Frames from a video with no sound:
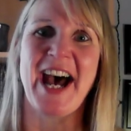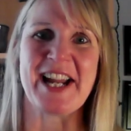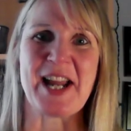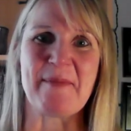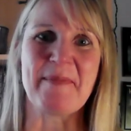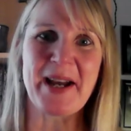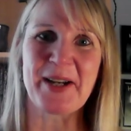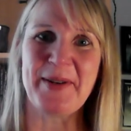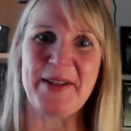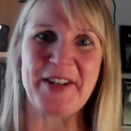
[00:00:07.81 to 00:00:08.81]
And I'm
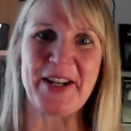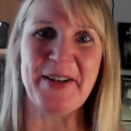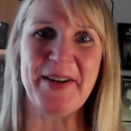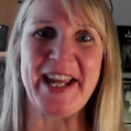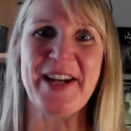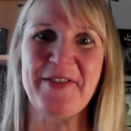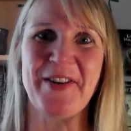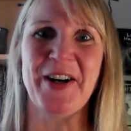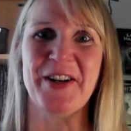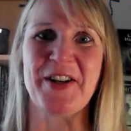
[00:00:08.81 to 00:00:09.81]
back with you here
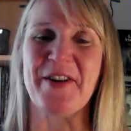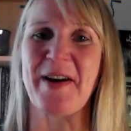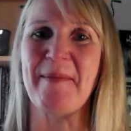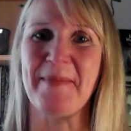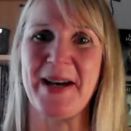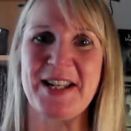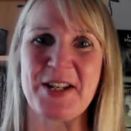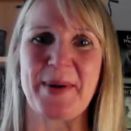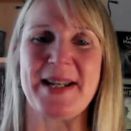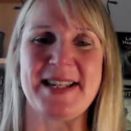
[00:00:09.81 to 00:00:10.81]
for November
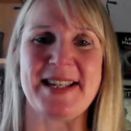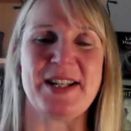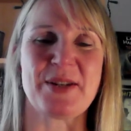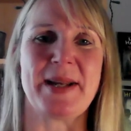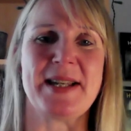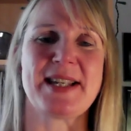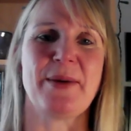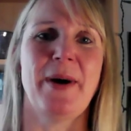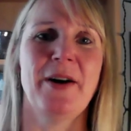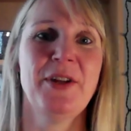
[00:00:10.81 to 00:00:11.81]

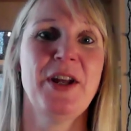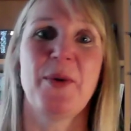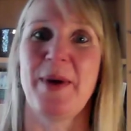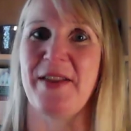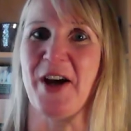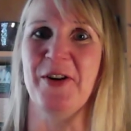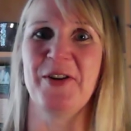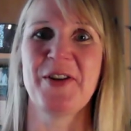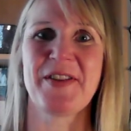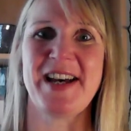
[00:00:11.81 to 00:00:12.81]
2021 with
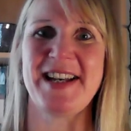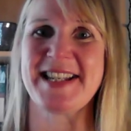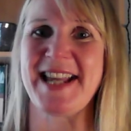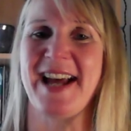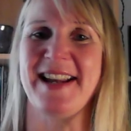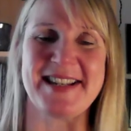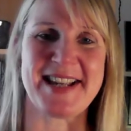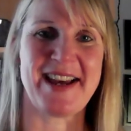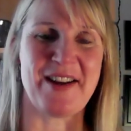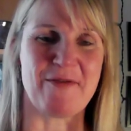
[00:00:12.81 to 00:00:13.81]
another
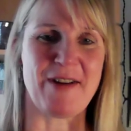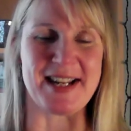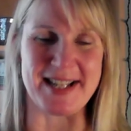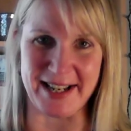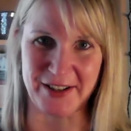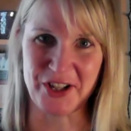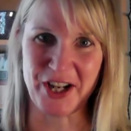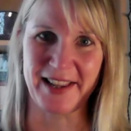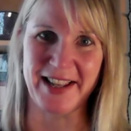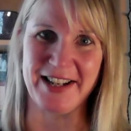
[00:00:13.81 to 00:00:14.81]
10-day writing
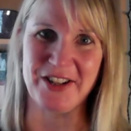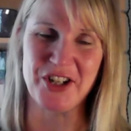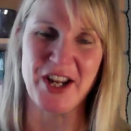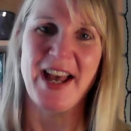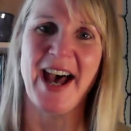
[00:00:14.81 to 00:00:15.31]
challenge.